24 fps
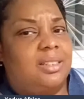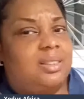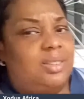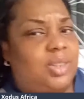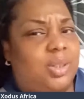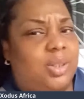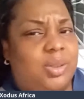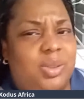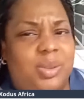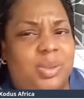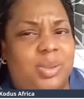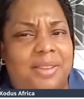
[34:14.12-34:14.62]

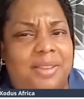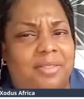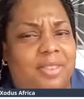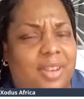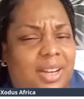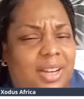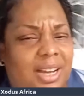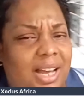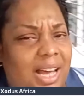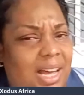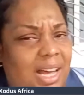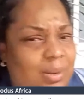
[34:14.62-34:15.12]
Jojo, I
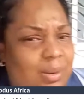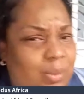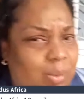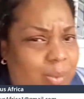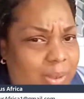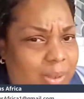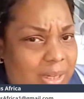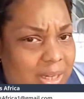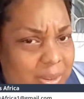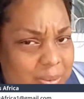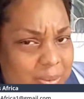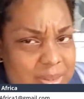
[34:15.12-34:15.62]
forgot
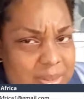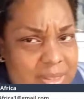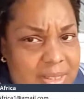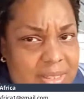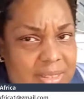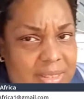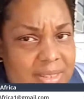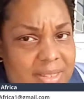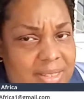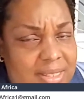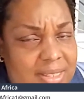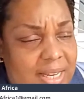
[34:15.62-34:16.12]
what I was
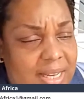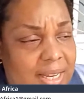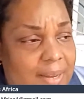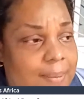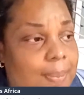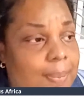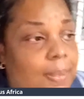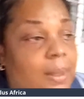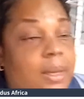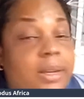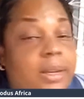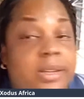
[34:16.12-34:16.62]
gonna say.
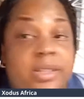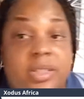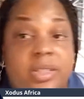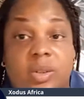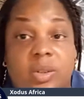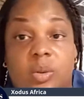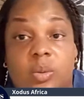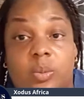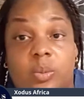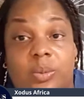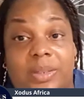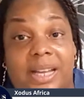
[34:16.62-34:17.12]

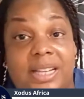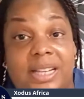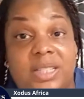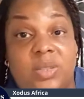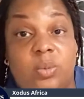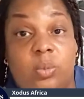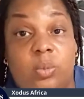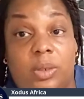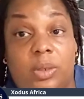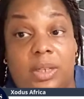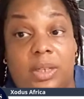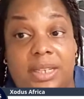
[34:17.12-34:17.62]
So that's
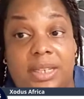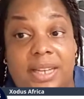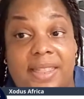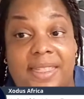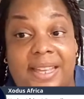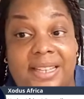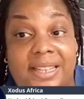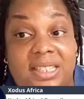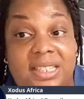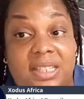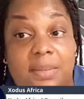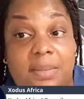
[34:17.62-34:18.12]
one,
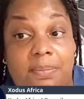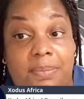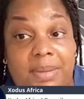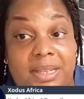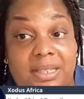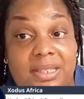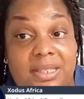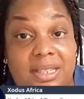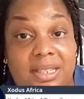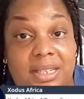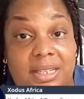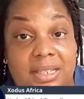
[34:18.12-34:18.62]
that's the
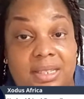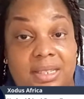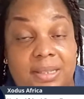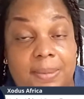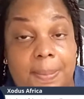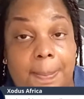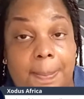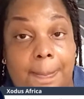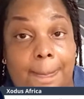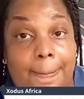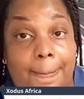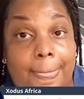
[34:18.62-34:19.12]
business.
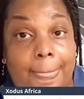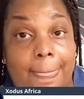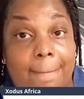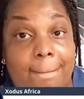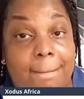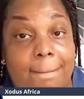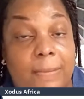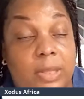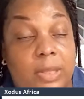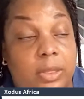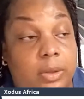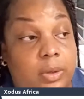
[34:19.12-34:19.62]

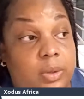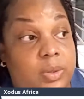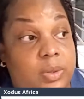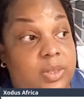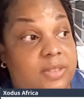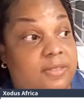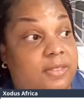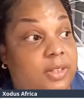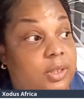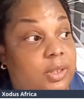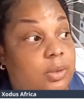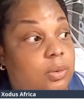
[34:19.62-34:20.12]
But those
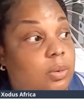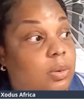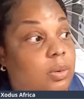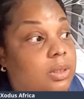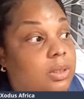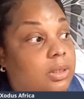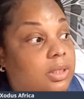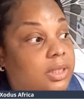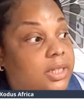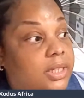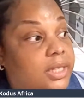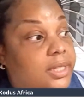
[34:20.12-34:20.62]
of you who are
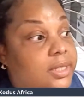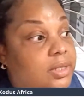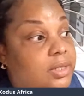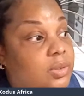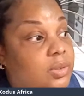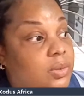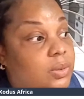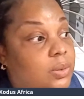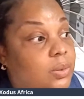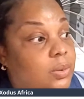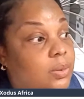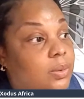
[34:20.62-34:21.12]
looking
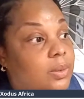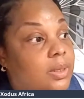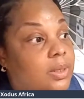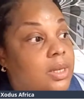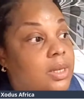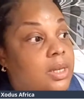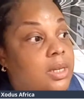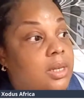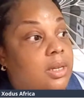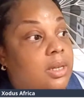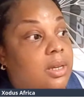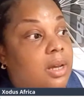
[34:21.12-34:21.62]
to
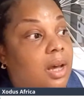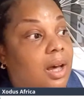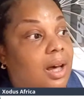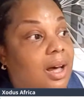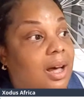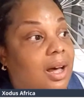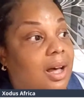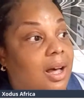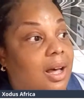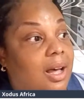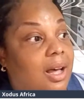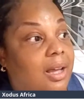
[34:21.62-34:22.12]

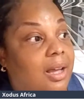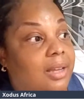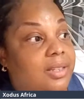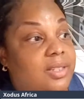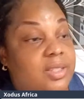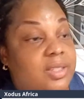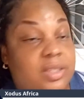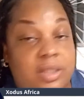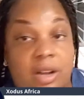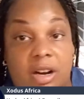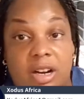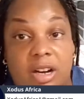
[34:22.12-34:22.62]

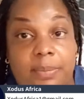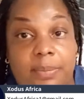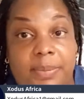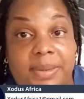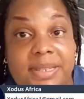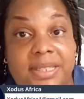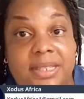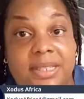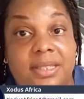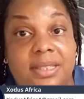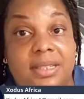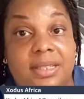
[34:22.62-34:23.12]
start
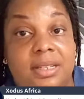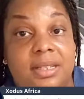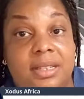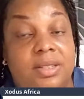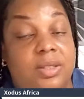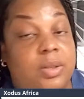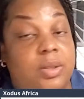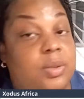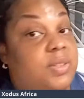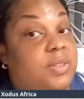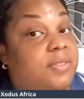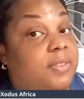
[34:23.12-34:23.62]
businesses,
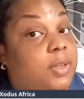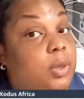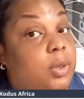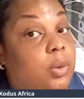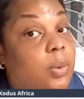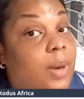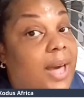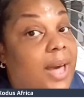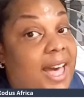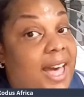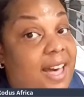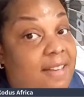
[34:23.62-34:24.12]
those of you who
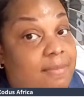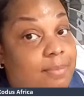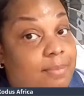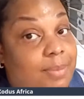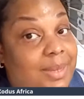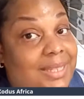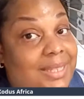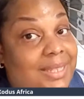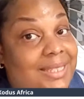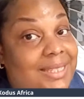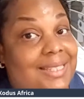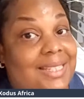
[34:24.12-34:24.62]
have
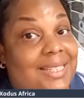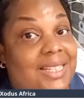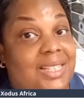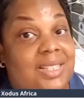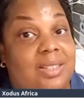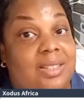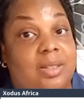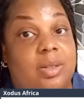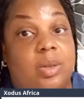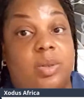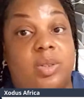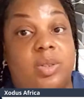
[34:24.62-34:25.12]

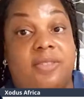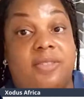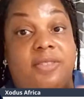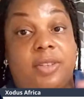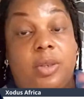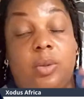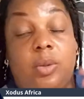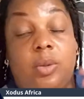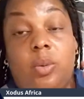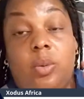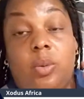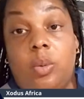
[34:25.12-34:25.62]
businesses, those of
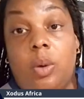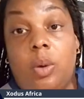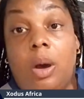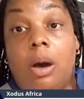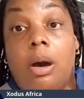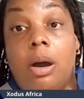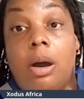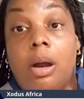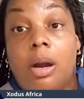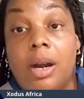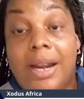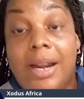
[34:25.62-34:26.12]
you who
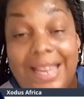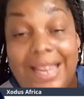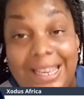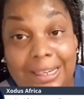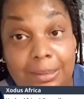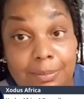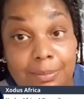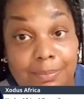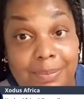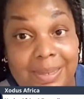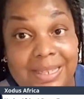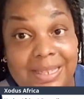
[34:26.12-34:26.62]
are
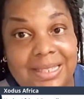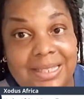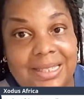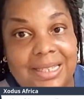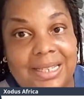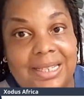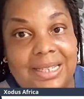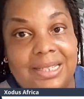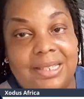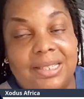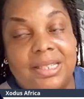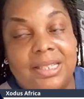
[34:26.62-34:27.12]
in
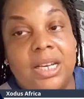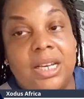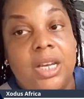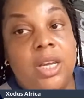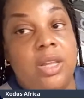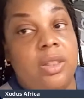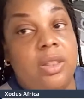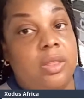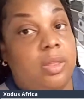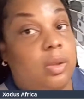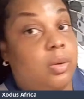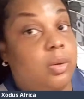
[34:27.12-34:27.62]
business,
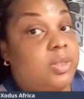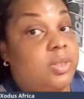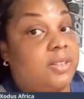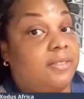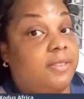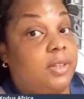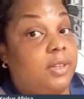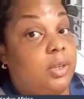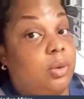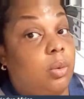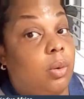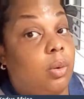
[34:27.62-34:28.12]
those of
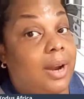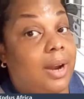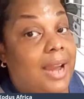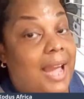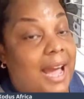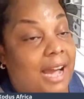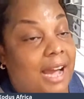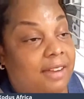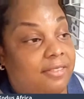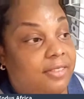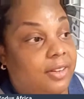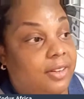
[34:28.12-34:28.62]
you who are
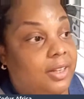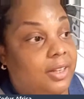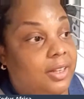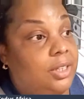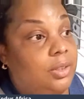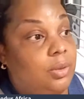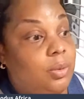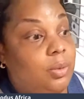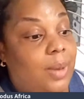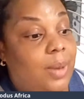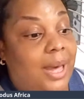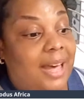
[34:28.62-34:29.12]
African
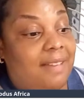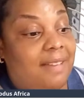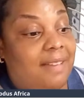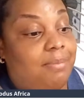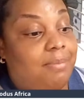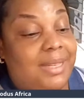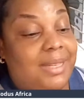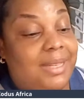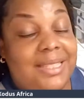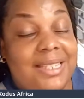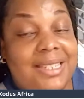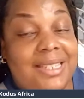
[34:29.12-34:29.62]
who have
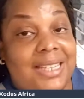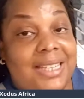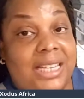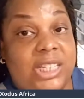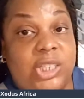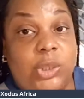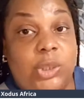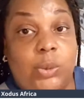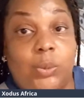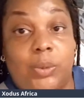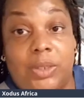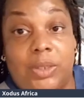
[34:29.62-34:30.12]
business that
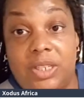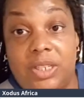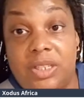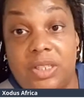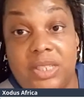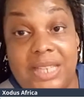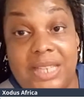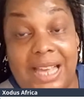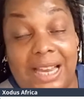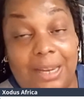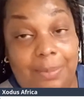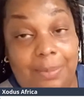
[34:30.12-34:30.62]
you want to
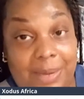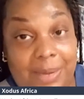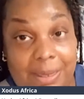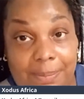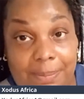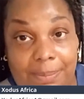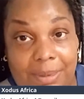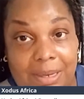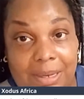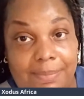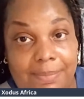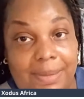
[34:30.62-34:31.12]
tell
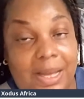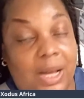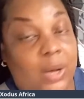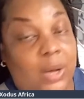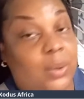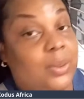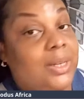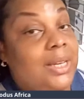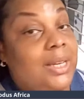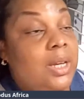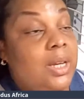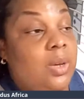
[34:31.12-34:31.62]
people
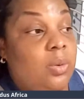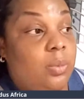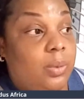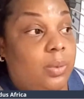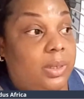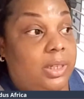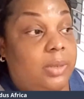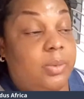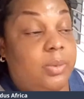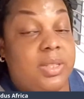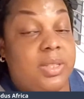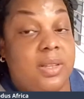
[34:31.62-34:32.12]
about. When
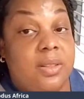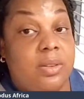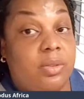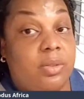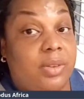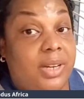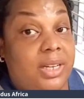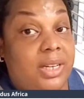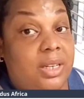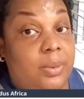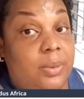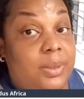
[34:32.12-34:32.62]
I was on the
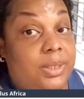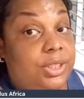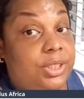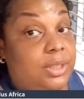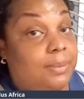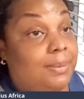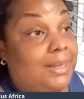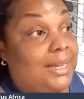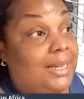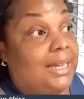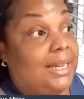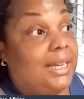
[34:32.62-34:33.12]
radio in
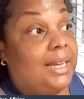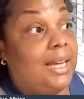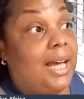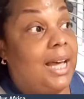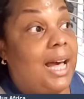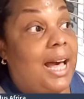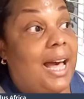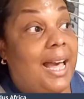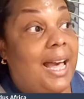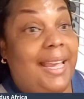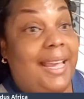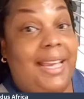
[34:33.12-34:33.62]
Jamaica,
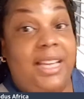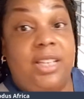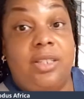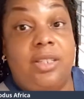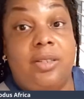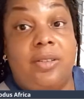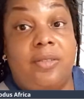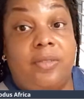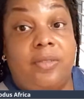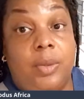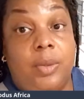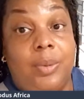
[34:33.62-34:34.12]
I
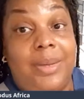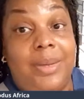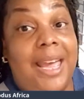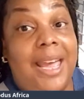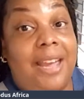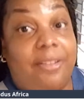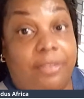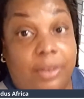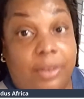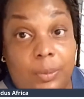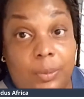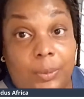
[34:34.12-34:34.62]
interviewed
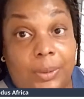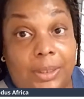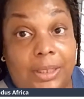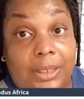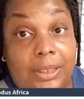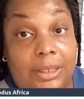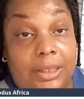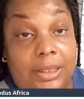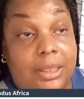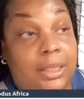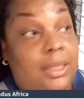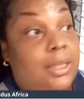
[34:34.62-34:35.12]

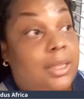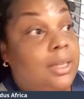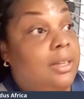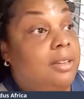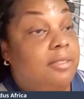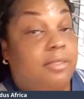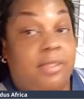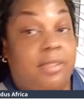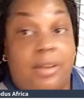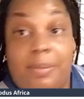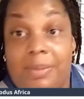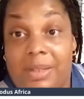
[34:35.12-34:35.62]
everyone
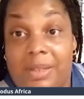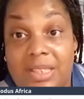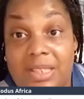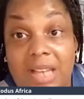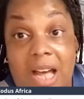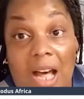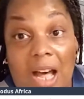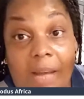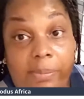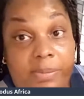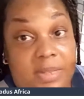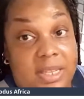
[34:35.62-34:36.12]
from the
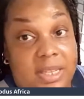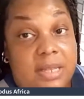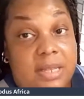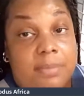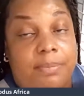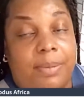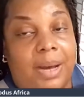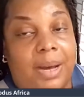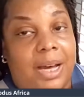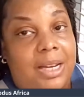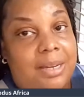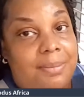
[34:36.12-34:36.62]
top to the
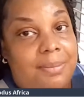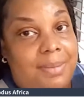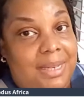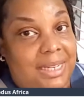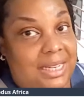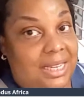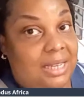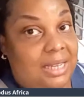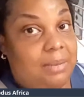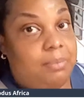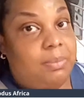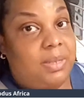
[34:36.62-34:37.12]
bottom and
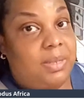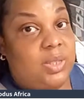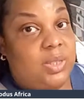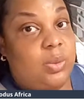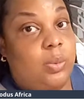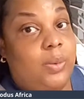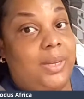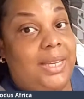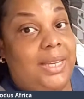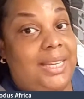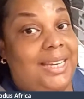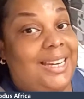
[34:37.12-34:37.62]
in
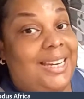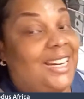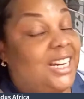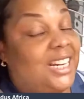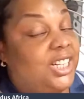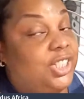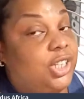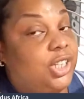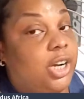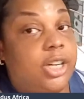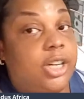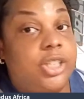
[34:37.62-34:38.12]
between, and I
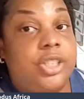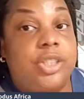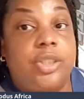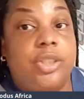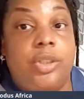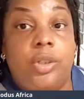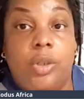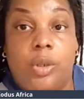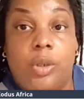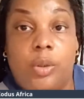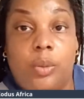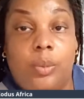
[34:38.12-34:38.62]
charged
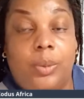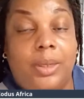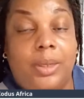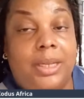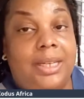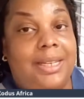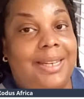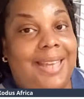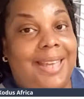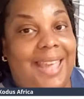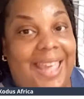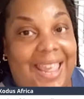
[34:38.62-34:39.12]
no
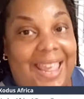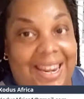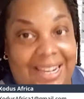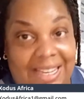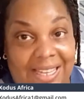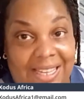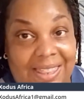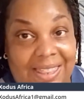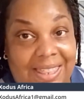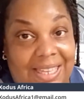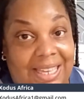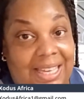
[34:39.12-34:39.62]
one
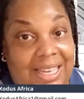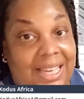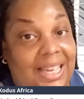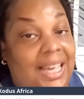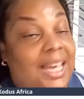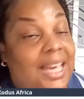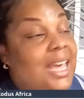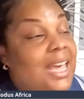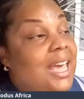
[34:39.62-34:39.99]
anything.